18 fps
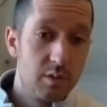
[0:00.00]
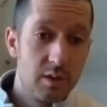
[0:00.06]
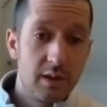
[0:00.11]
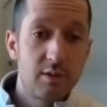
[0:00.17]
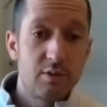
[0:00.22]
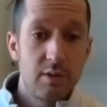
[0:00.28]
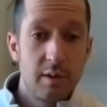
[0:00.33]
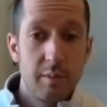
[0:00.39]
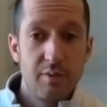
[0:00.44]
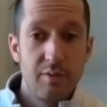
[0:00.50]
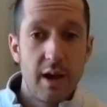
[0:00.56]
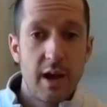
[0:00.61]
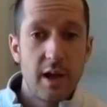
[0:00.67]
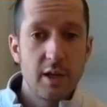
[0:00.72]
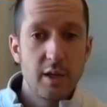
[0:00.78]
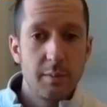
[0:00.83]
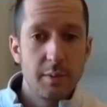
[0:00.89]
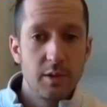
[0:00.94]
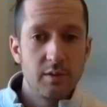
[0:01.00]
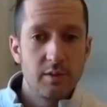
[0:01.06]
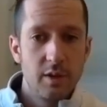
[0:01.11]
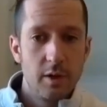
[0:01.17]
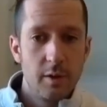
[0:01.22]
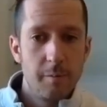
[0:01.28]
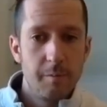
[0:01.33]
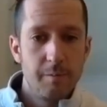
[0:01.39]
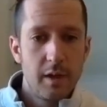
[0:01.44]
extremely valuable.
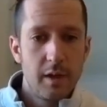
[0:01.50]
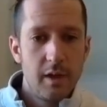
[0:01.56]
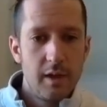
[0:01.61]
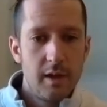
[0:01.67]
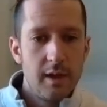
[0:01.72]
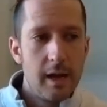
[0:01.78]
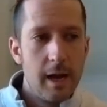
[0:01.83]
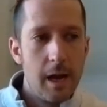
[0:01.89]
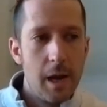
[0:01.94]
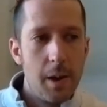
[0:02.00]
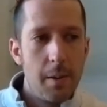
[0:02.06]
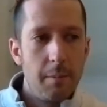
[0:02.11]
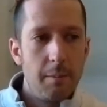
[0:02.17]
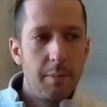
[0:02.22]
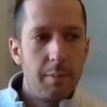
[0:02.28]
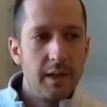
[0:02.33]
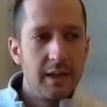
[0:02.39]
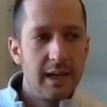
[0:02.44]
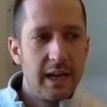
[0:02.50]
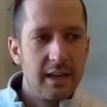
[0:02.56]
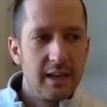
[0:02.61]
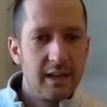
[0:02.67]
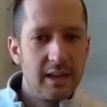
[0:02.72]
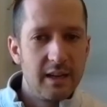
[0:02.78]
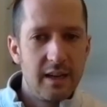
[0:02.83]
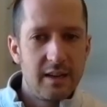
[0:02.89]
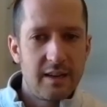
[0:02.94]
So, but yeah,
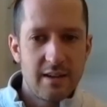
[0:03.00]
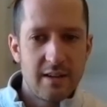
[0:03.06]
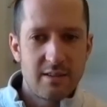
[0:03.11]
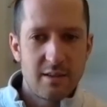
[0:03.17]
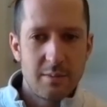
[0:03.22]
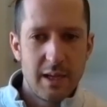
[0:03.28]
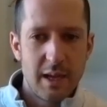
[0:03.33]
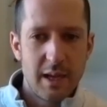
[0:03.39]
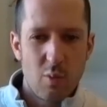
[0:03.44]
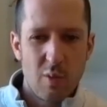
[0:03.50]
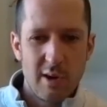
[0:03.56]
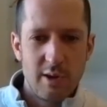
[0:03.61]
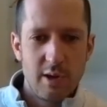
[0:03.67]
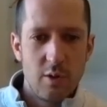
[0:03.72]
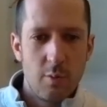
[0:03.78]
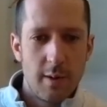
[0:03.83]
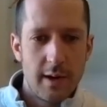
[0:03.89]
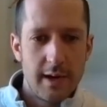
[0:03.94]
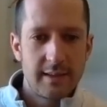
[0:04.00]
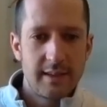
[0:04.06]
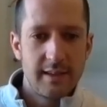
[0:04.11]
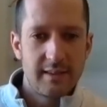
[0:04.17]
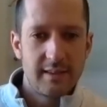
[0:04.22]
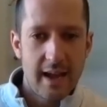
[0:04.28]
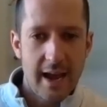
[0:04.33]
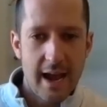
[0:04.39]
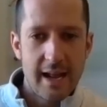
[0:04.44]
it tends to be like, where do you want
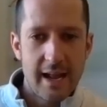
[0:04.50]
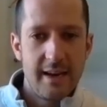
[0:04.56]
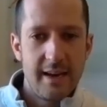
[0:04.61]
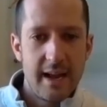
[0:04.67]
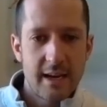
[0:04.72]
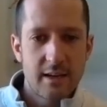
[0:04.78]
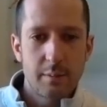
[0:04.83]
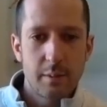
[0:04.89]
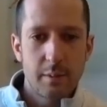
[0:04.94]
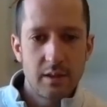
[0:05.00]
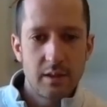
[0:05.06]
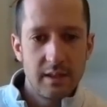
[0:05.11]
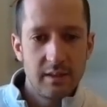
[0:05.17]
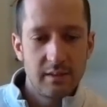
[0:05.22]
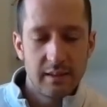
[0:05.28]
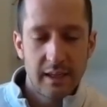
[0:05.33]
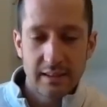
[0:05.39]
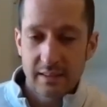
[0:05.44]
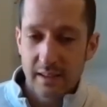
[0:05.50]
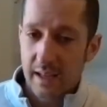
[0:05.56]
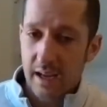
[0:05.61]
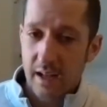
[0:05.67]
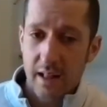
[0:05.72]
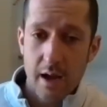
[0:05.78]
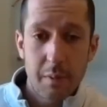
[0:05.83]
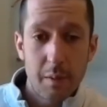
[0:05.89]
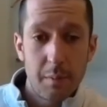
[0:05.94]
this added expertise? And I see that a
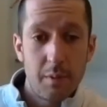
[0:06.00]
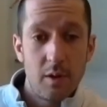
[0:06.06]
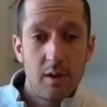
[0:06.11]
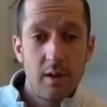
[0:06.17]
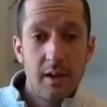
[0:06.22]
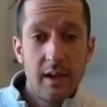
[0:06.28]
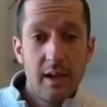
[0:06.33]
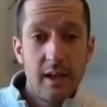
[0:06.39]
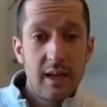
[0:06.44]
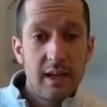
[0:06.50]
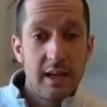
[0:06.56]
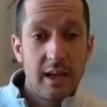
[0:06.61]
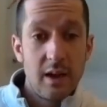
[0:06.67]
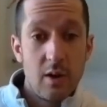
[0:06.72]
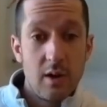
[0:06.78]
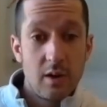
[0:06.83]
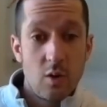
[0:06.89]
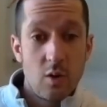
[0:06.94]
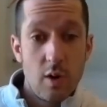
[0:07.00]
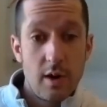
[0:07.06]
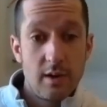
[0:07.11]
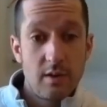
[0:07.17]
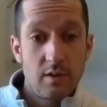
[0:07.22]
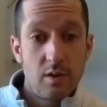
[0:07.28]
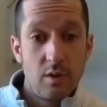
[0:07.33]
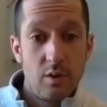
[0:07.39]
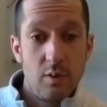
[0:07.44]
lot of people
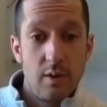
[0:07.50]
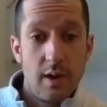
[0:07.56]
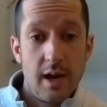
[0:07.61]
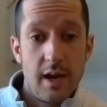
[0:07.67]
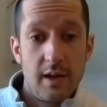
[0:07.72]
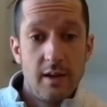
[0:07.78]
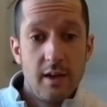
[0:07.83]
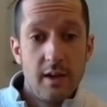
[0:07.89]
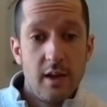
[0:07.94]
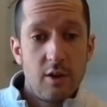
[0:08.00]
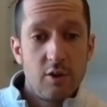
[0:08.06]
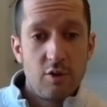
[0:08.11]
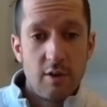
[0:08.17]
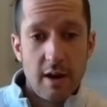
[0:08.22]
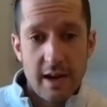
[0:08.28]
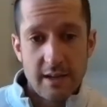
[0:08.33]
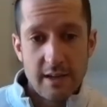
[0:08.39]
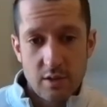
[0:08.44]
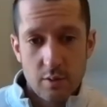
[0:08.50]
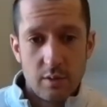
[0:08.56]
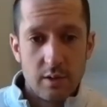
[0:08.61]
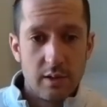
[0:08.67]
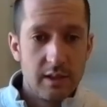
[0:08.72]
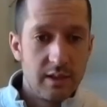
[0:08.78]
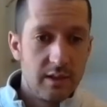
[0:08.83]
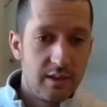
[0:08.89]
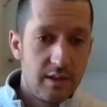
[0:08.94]
going to grad school
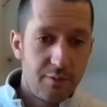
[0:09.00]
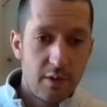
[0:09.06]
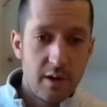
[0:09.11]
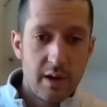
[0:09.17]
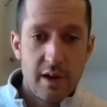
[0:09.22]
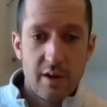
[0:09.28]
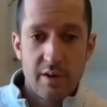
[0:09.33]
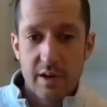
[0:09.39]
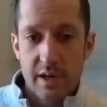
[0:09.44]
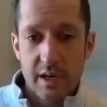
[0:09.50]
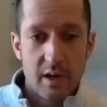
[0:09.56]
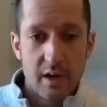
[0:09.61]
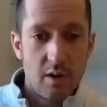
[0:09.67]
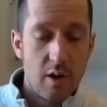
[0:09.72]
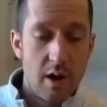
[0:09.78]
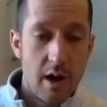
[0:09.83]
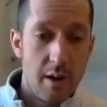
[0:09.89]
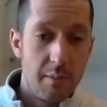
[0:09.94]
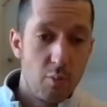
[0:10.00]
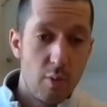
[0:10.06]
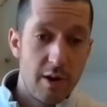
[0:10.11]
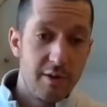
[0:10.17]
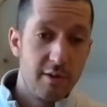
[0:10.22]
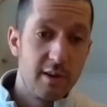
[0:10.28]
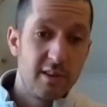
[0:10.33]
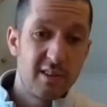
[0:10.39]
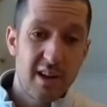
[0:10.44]
in a different area,
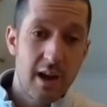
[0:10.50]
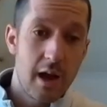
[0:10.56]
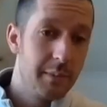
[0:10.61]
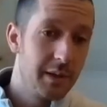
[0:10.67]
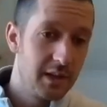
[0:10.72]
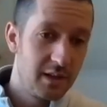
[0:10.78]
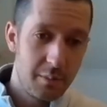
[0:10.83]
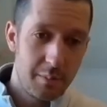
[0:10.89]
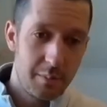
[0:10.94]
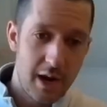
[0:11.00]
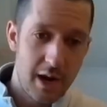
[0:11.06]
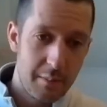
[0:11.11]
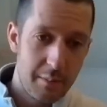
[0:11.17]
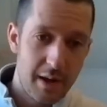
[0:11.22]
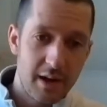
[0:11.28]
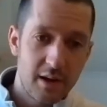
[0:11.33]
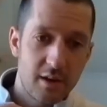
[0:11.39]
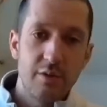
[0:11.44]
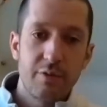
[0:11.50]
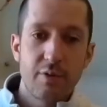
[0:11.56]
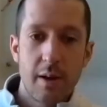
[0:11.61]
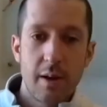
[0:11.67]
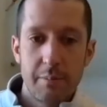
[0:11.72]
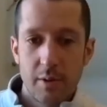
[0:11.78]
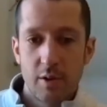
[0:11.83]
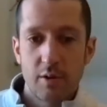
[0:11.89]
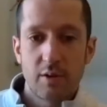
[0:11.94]
whether it's coming to biomedical
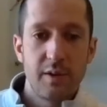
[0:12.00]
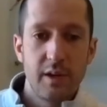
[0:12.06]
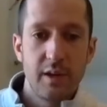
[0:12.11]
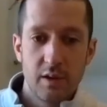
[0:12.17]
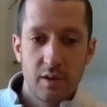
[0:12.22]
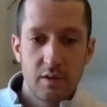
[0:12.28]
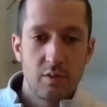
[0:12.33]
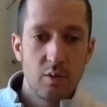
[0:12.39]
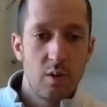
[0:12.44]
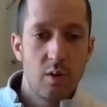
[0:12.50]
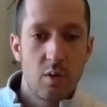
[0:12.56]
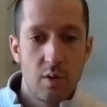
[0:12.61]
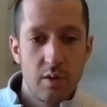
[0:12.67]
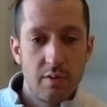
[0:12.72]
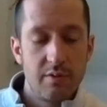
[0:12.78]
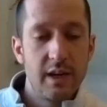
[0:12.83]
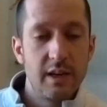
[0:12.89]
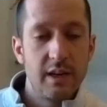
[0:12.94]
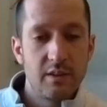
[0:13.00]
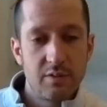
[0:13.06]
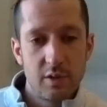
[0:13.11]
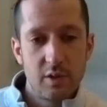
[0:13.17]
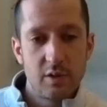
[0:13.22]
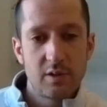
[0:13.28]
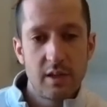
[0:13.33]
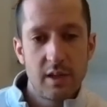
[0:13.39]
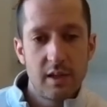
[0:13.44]
from those fields or vice
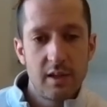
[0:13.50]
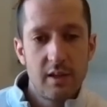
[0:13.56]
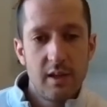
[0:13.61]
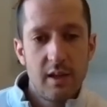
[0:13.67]
versa,